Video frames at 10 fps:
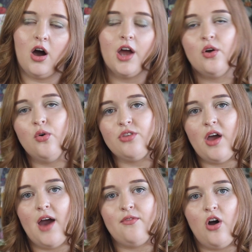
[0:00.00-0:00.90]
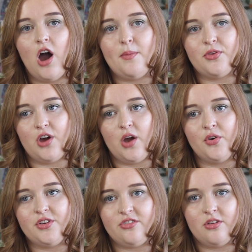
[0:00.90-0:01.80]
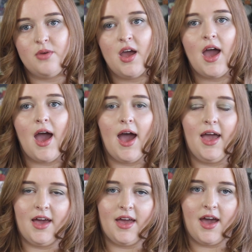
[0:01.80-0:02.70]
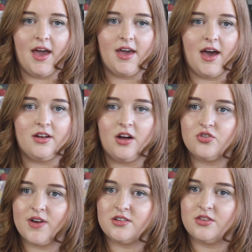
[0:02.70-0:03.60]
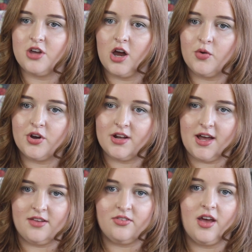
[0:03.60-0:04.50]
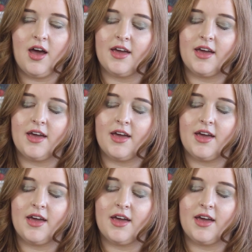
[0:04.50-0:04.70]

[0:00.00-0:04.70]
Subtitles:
I also have hypothyroidism, aka an underactive thyroid gland.